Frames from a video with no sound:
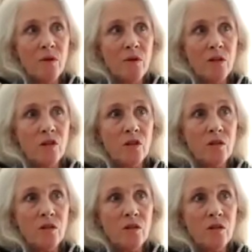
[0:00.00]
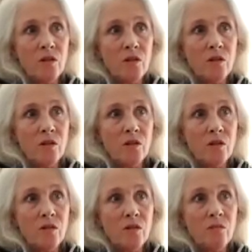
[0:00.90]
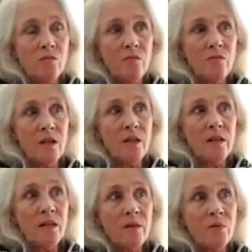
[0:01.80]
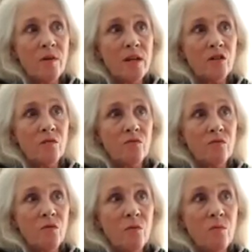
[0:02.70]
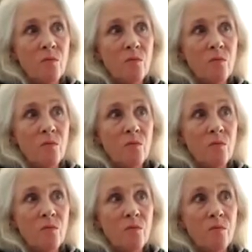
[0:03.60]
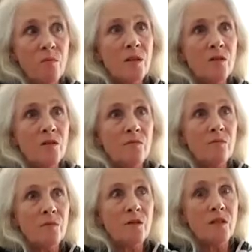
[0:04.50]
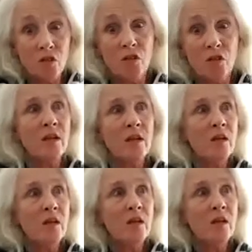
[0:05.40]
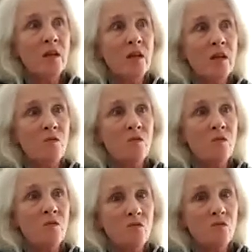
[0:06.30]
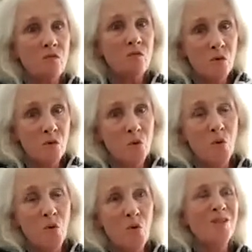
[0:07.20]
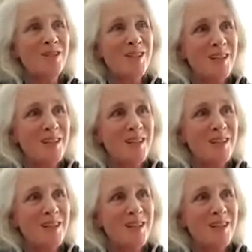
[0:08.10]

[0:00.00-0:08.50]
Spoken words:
which is really the liberation from the sense of conditioning, rules.